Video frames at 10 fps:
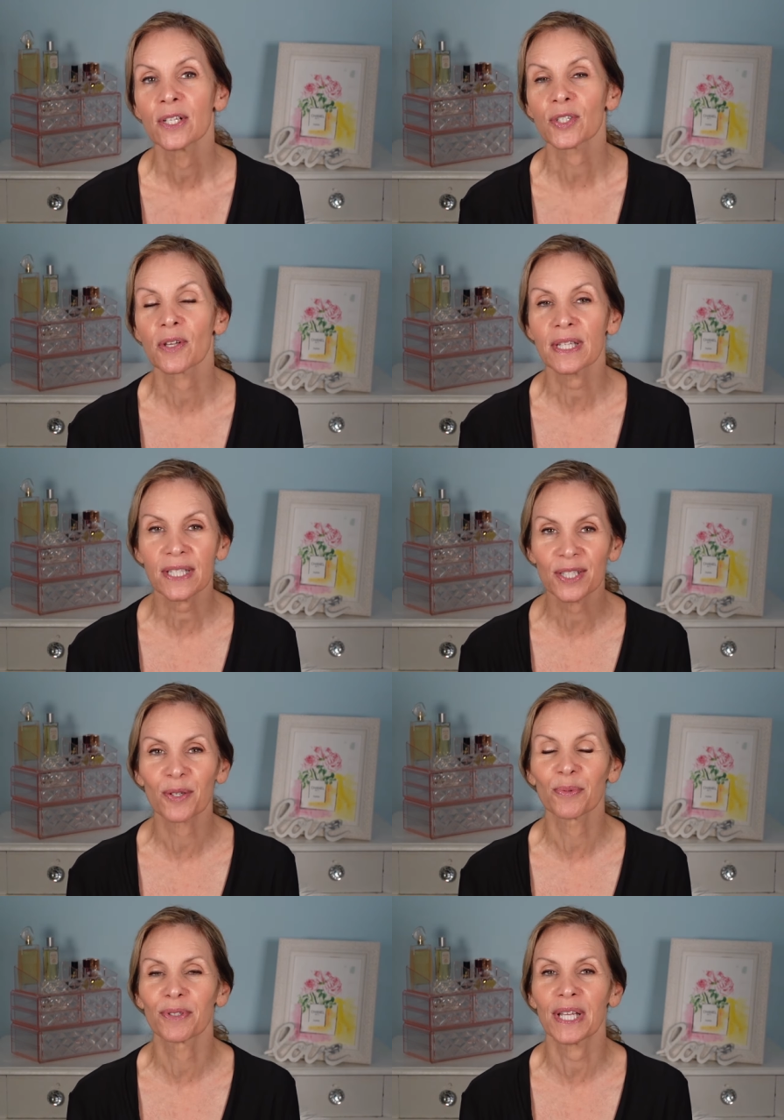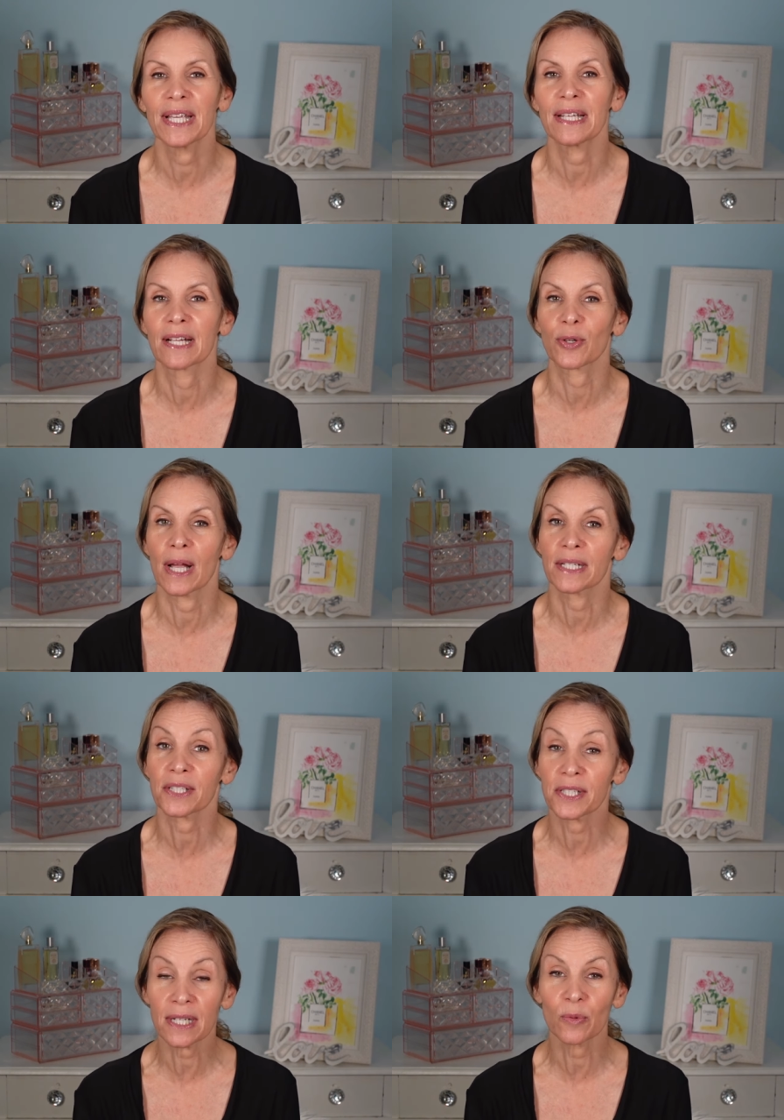So this is a routine I try to
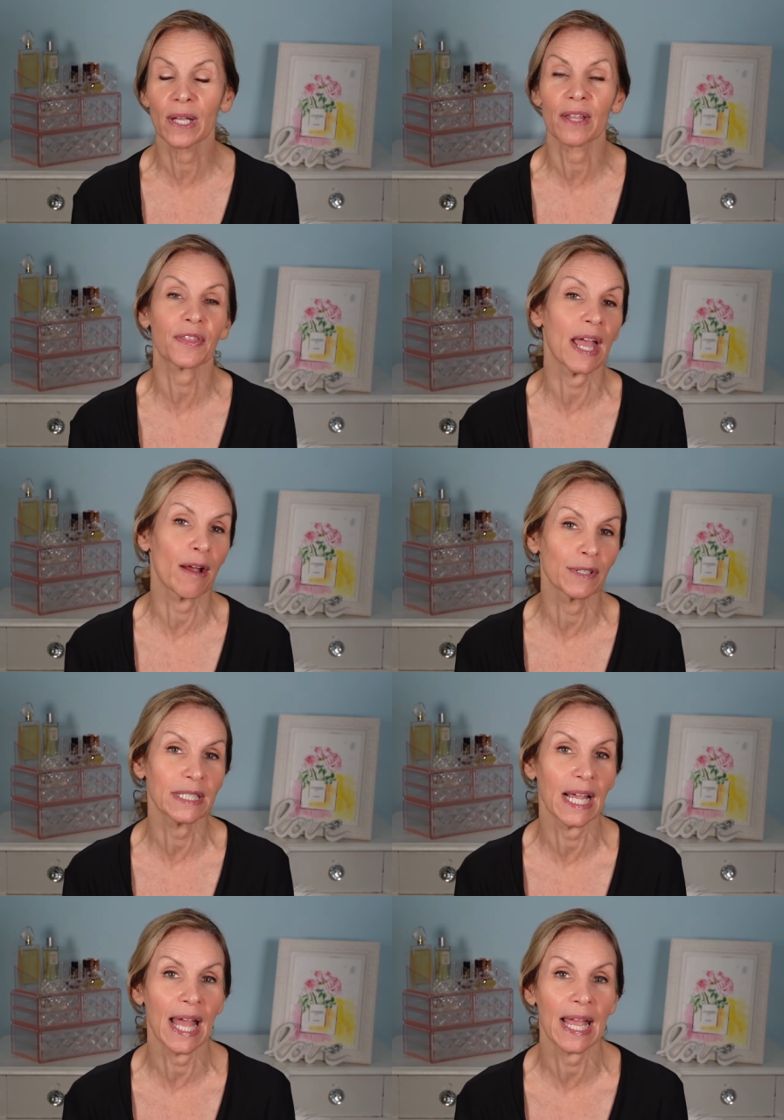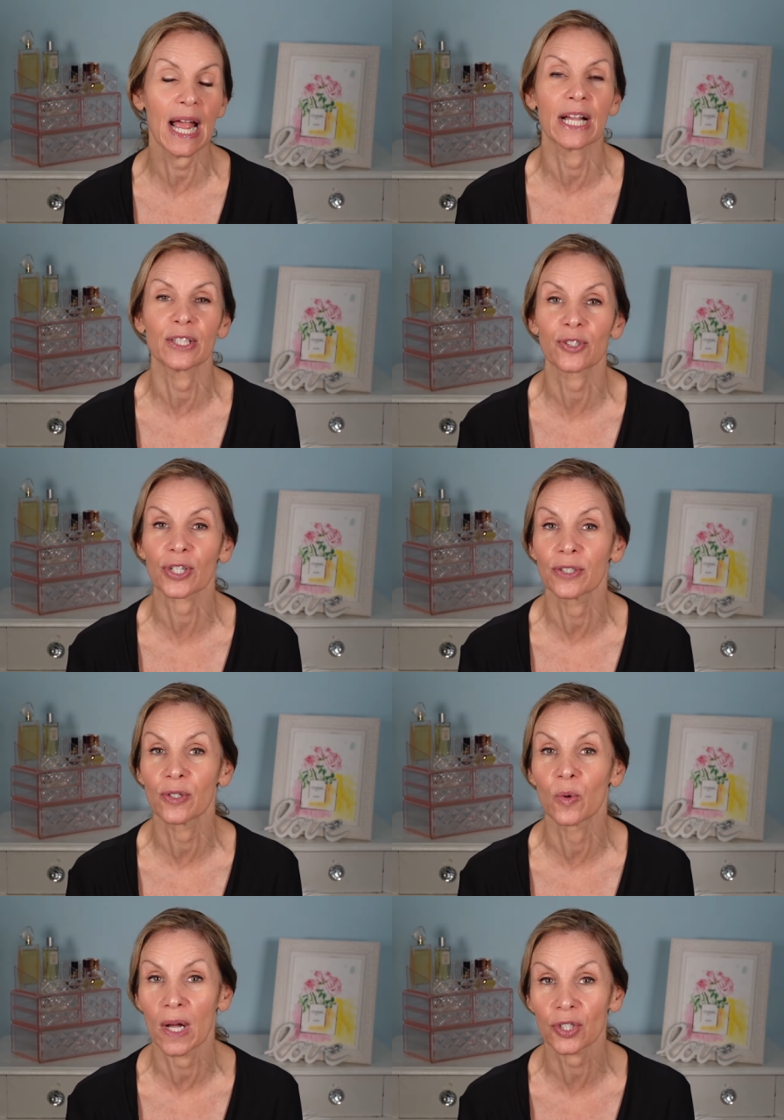stick with every day. I usually
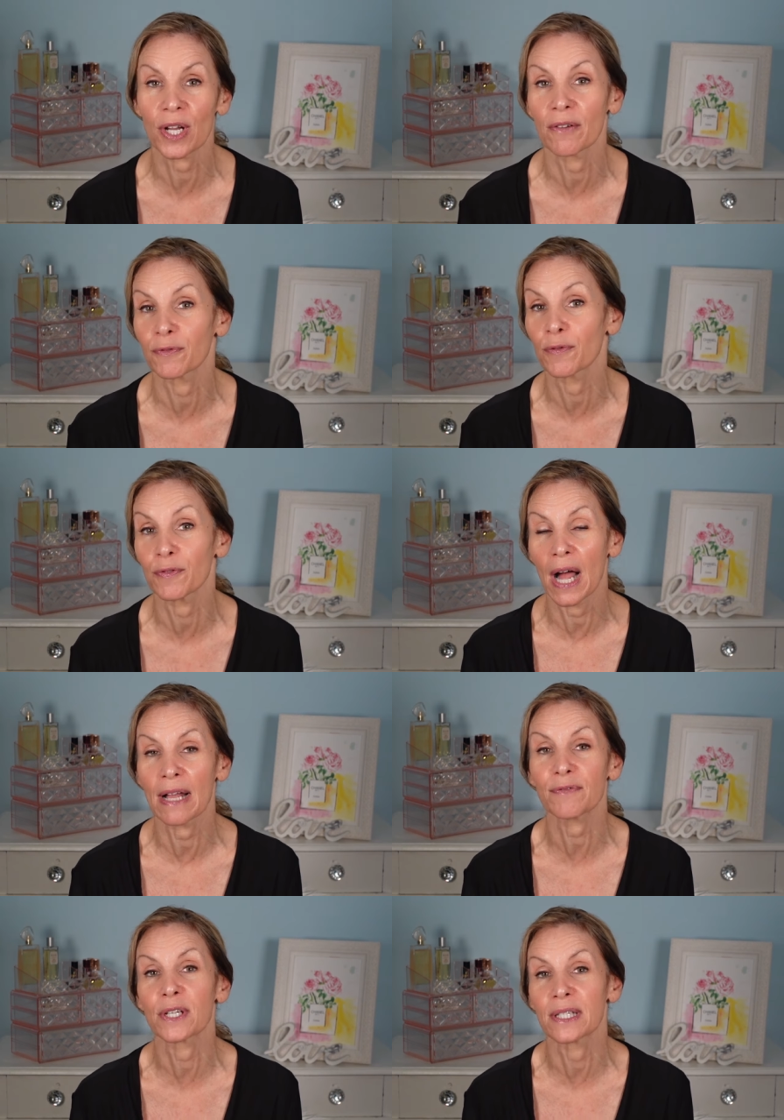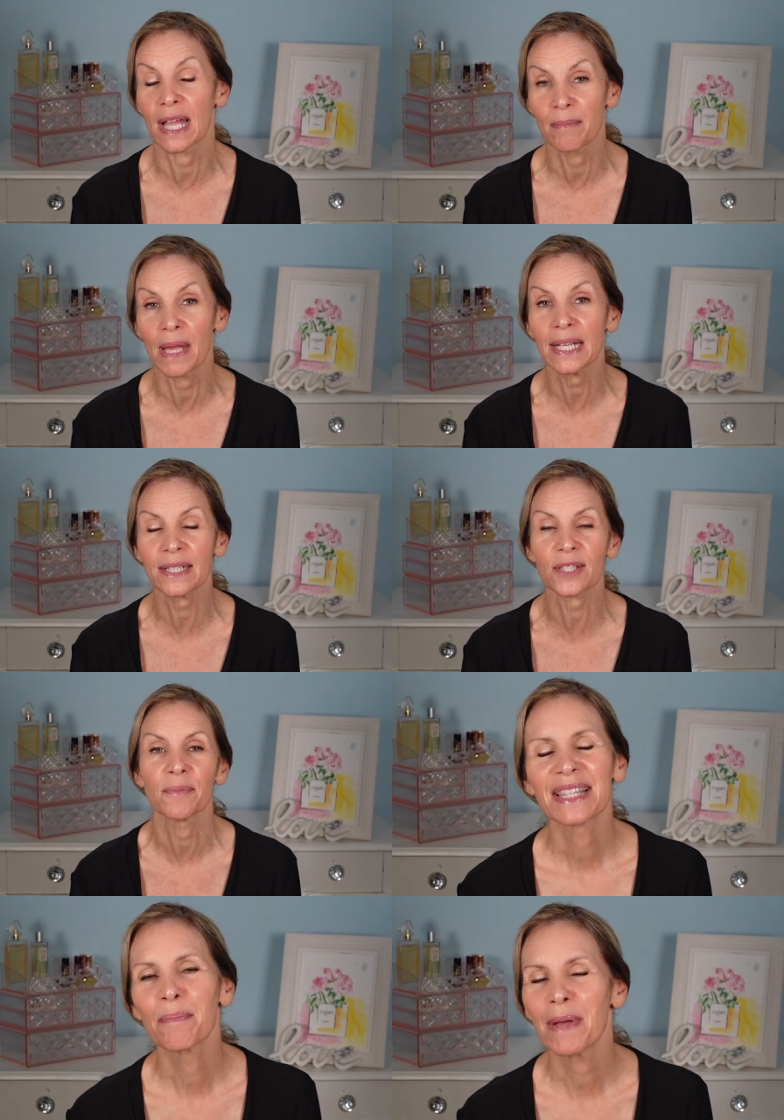do gua sha for five to 10
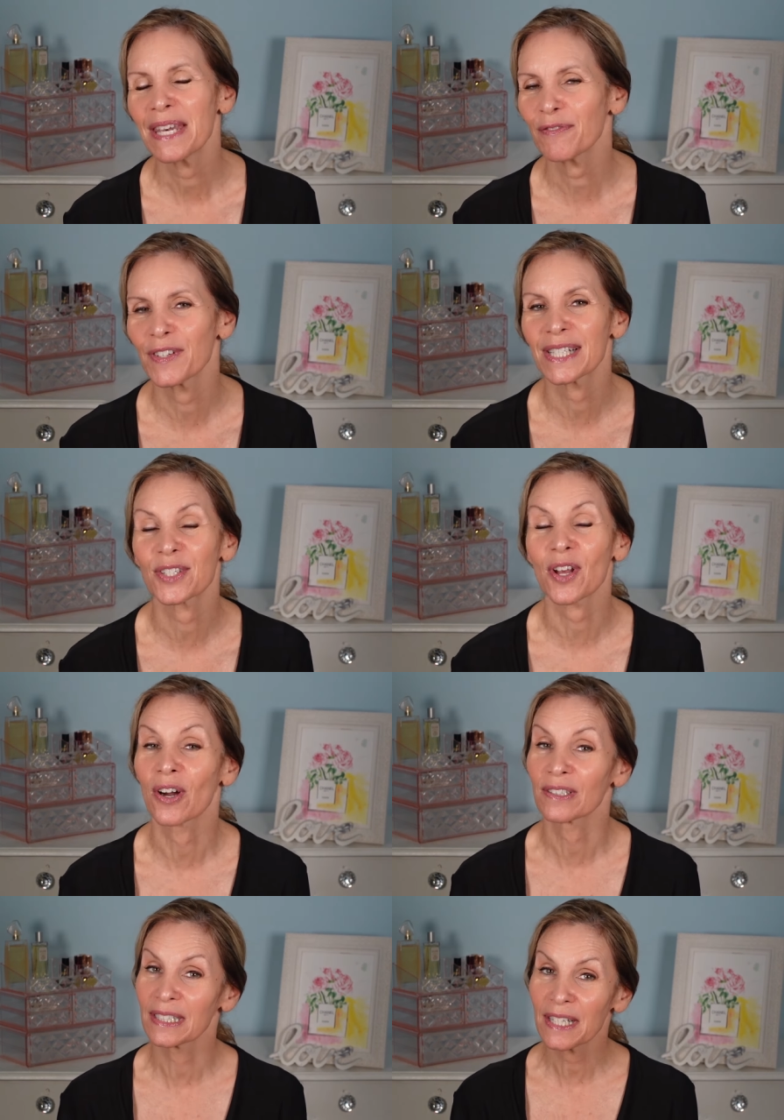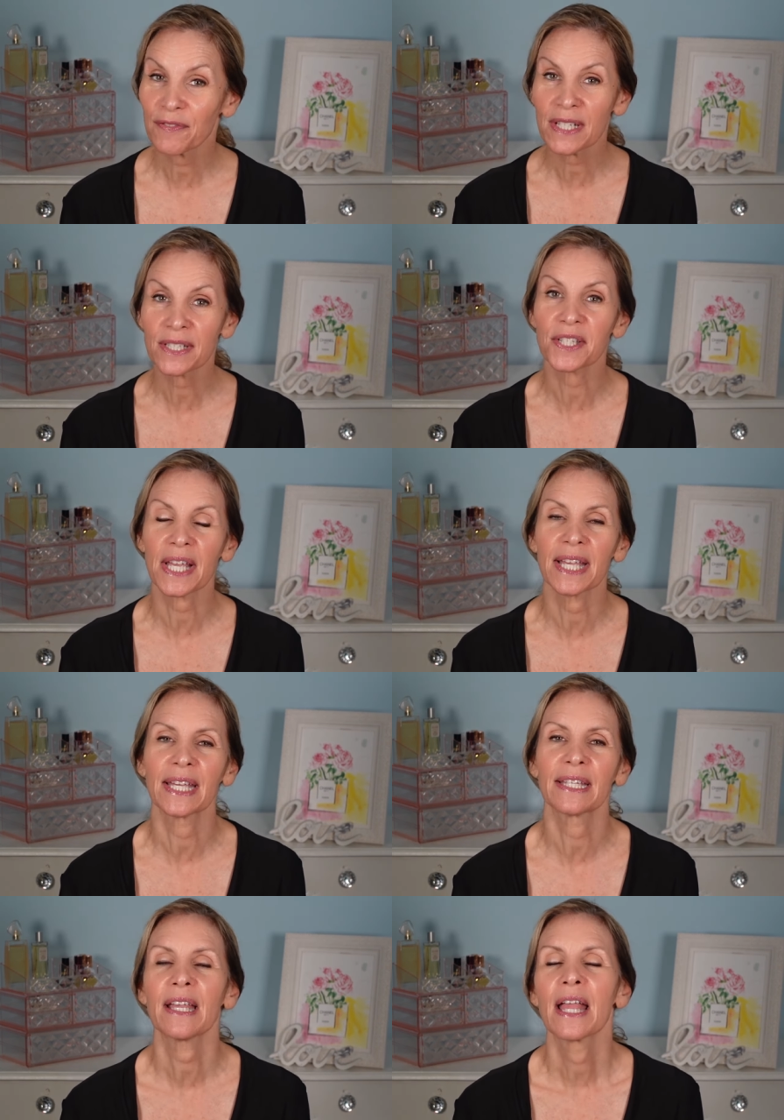minutes. The benefits are lifted
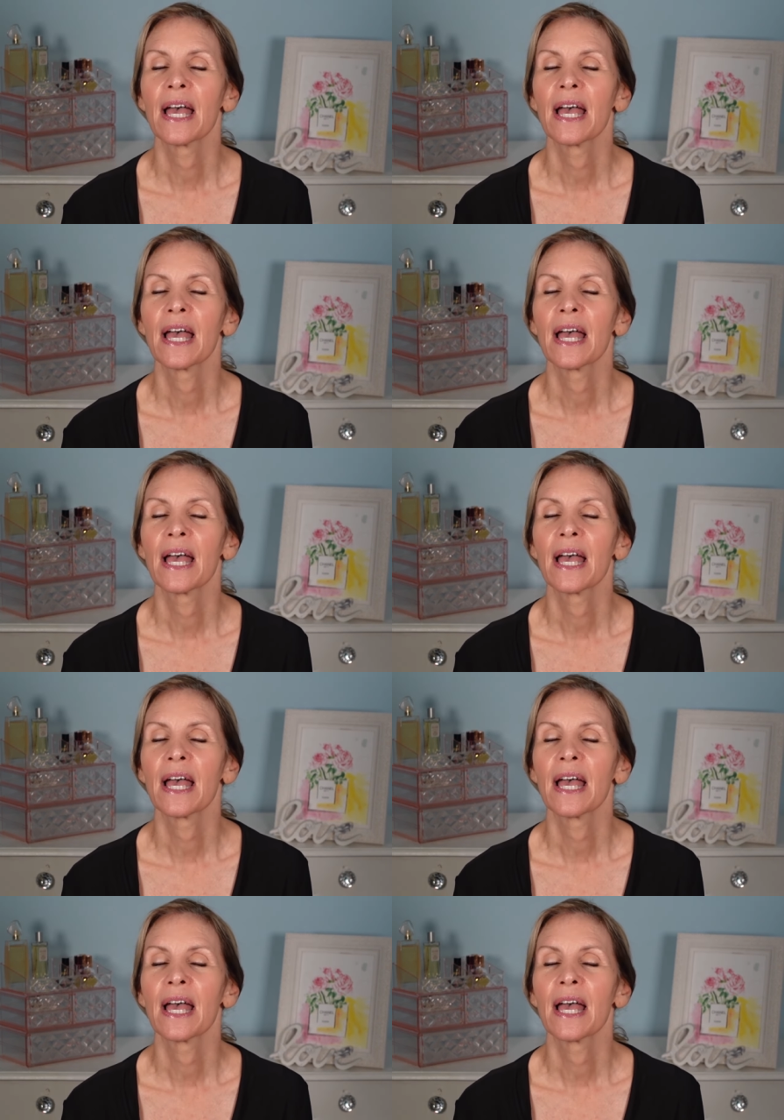skin,